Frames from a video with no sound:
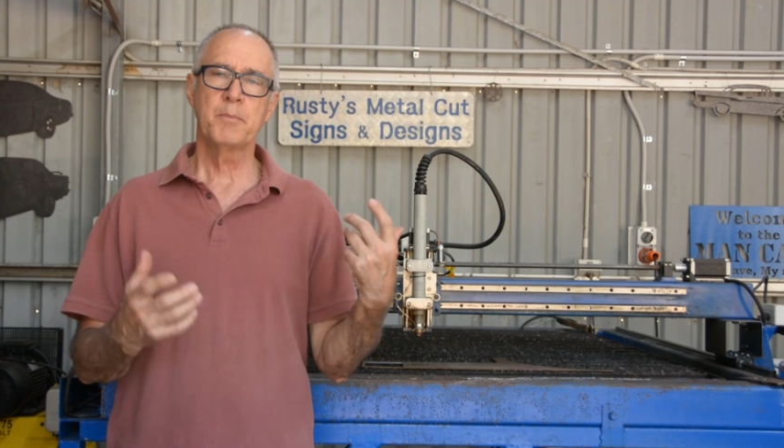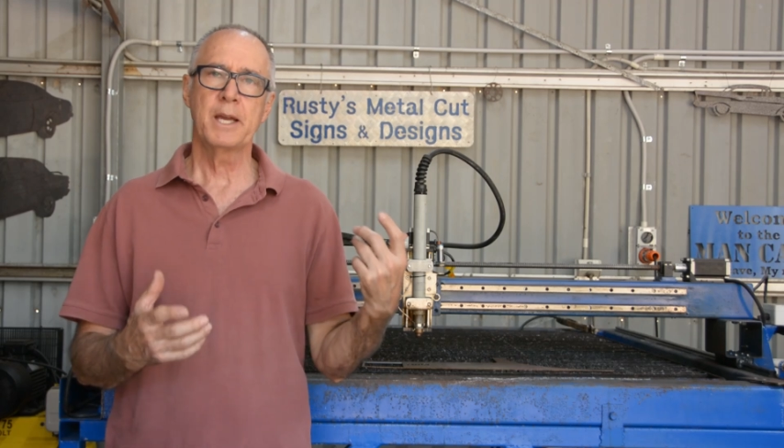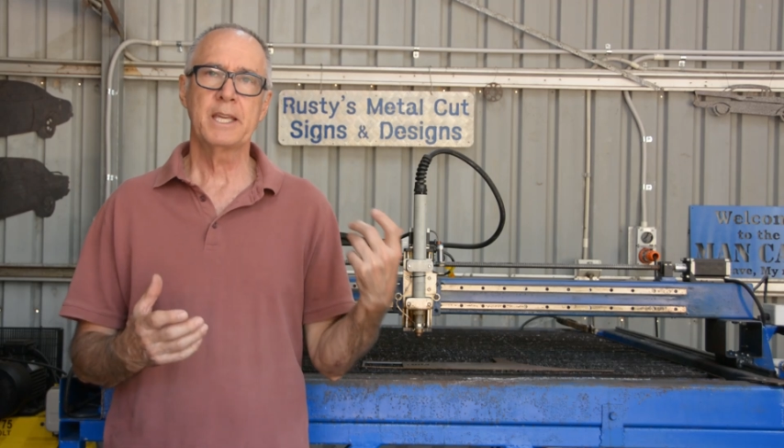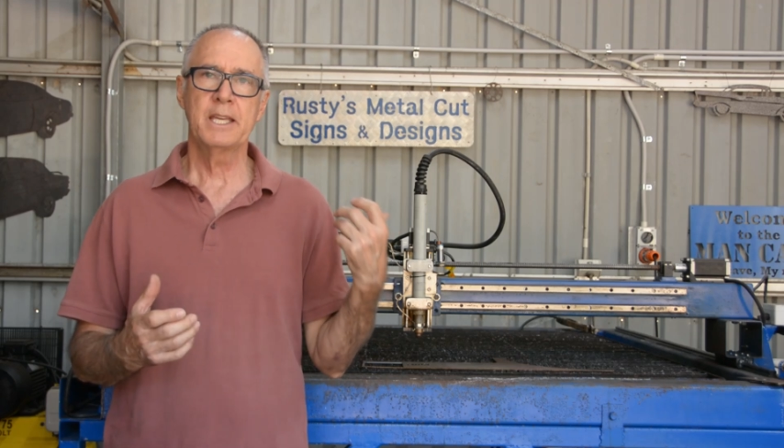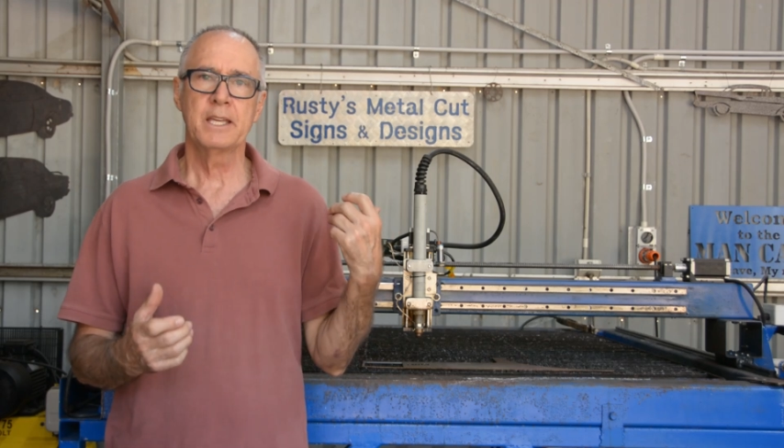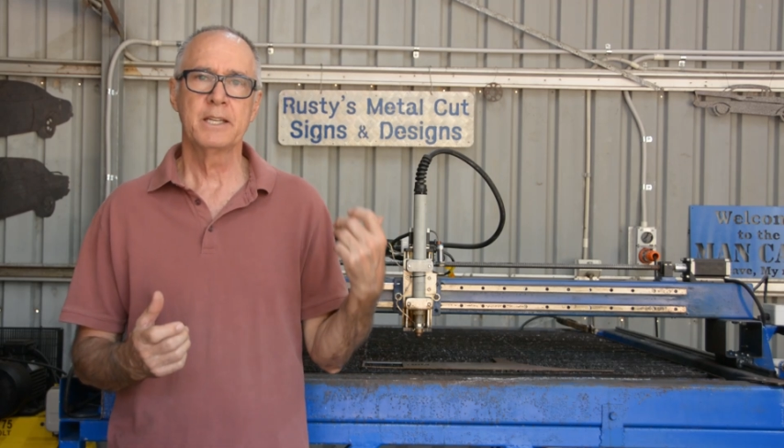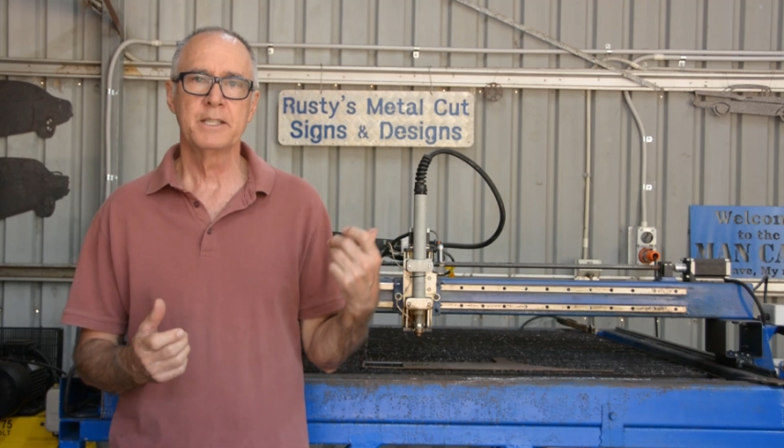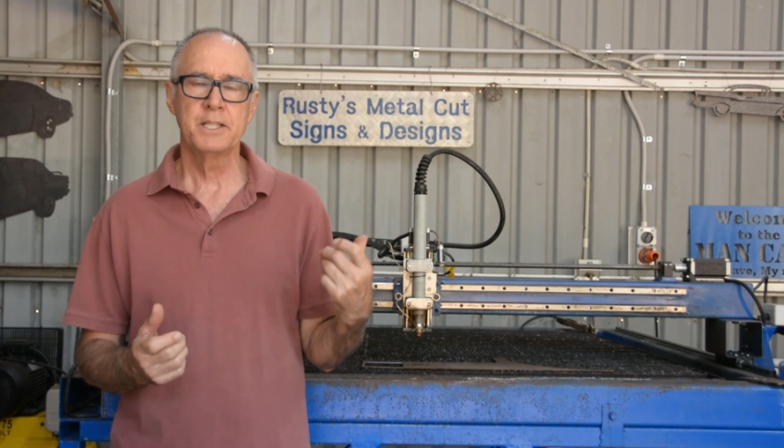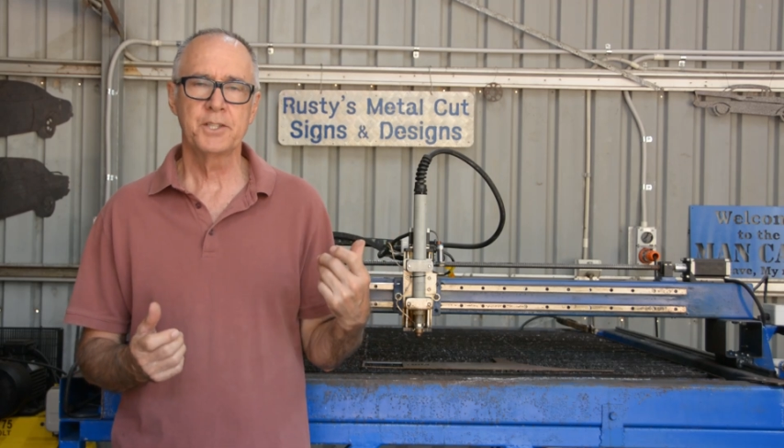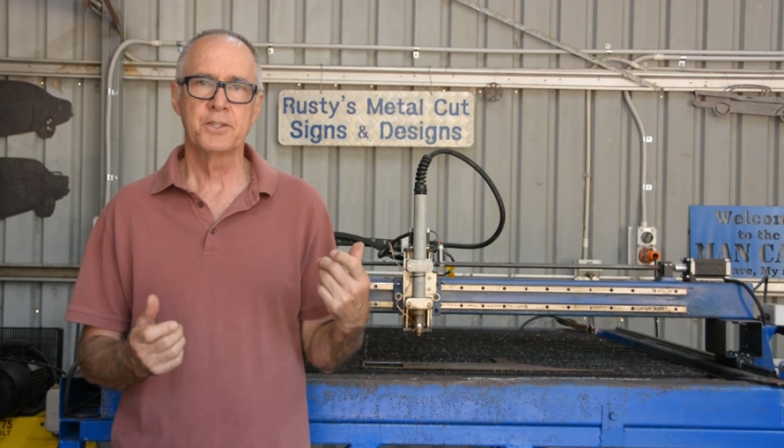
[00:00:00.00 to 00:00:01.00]
making an
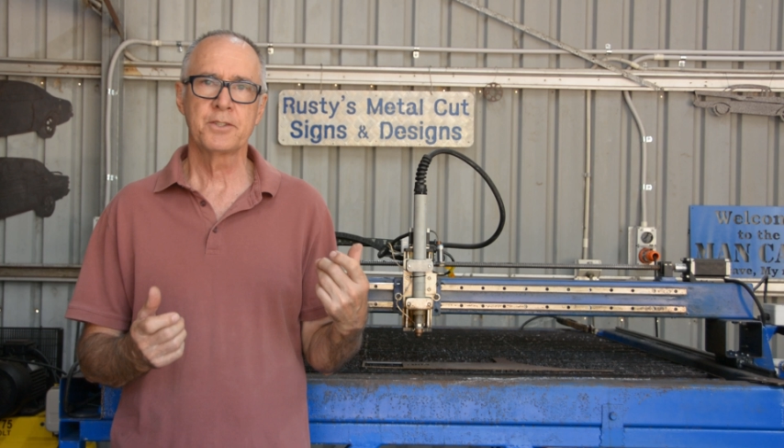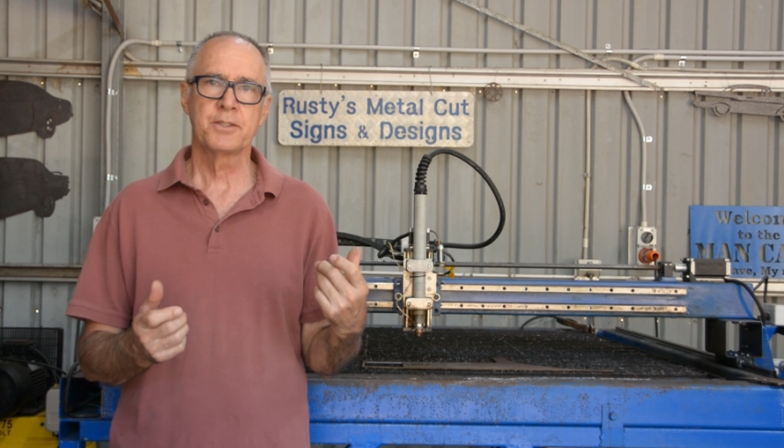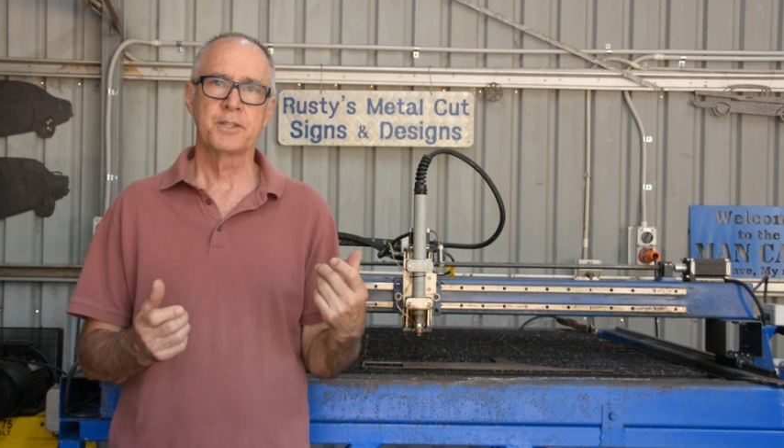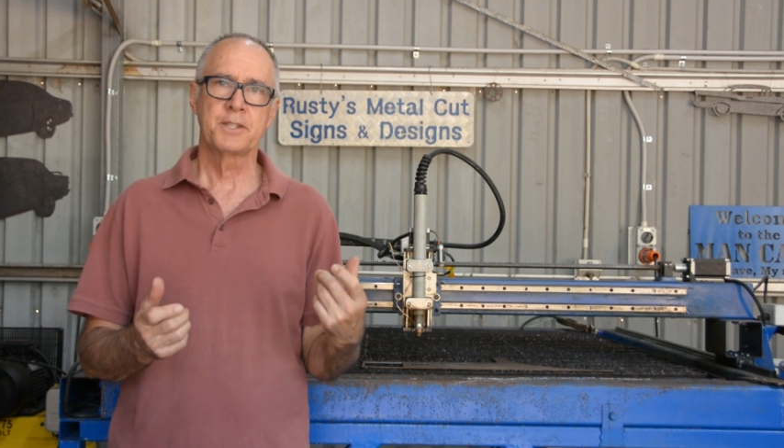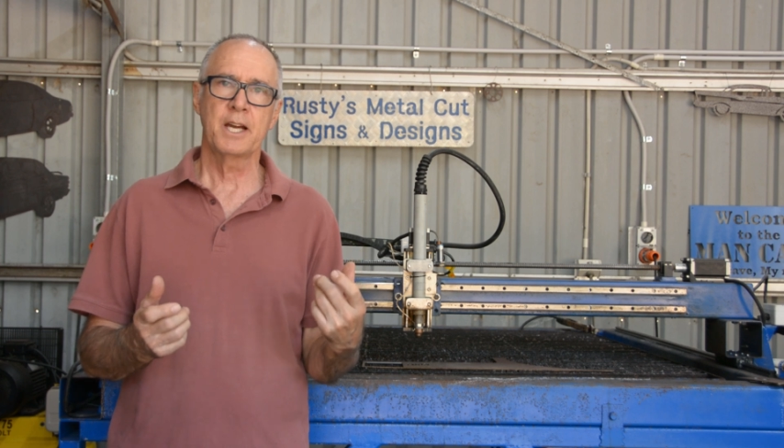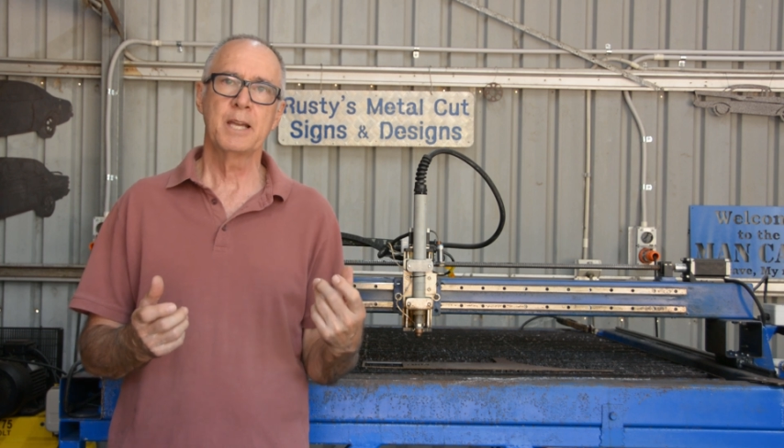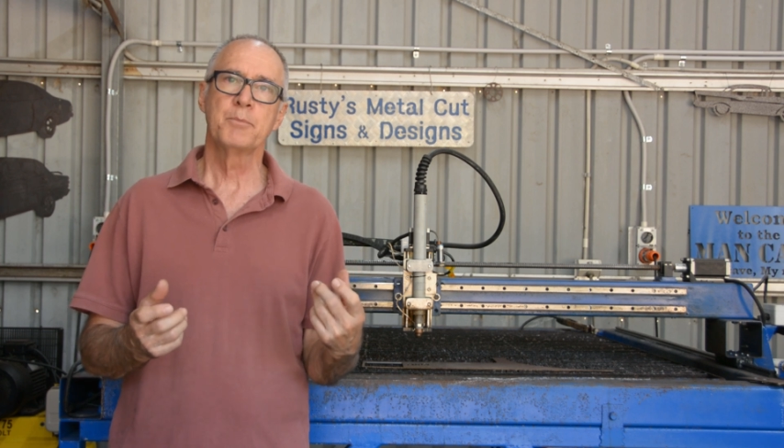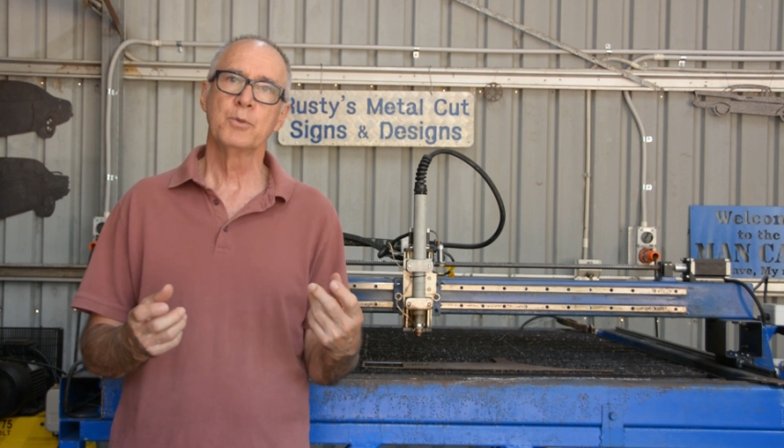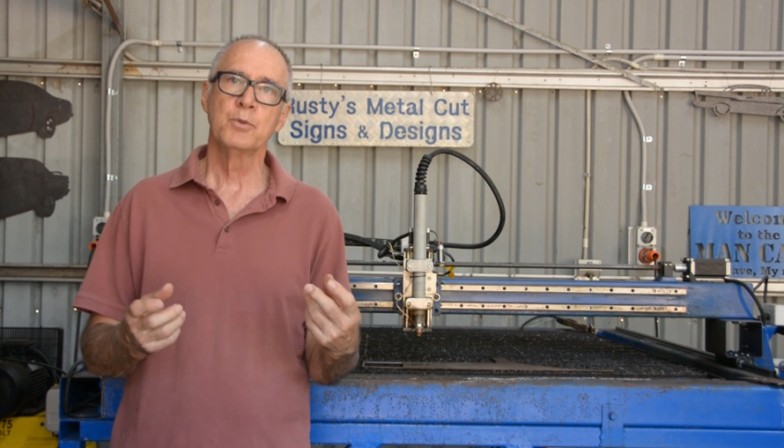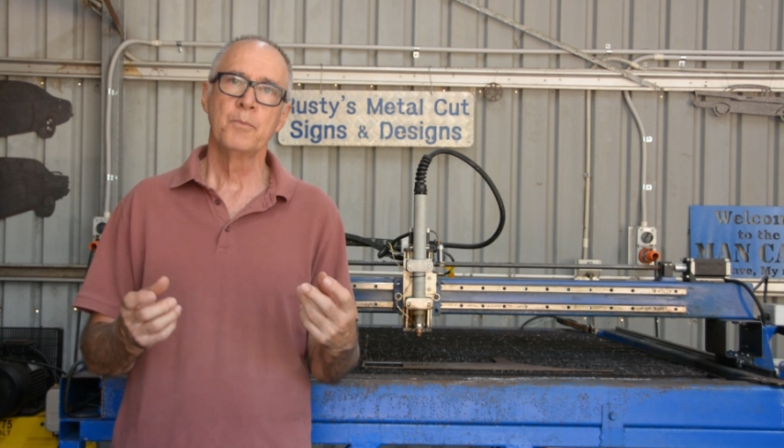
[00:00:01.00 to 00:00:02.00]
addition to the
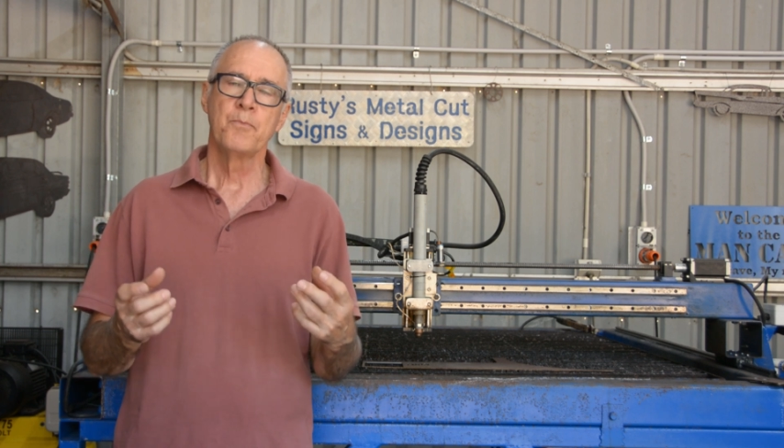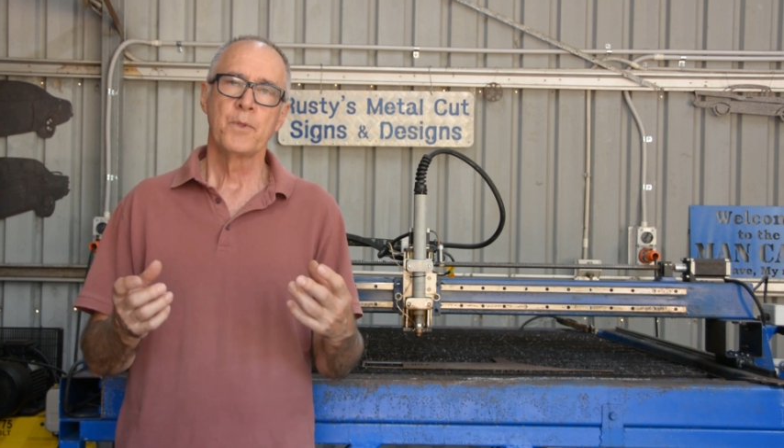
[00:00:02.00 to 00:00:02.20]
table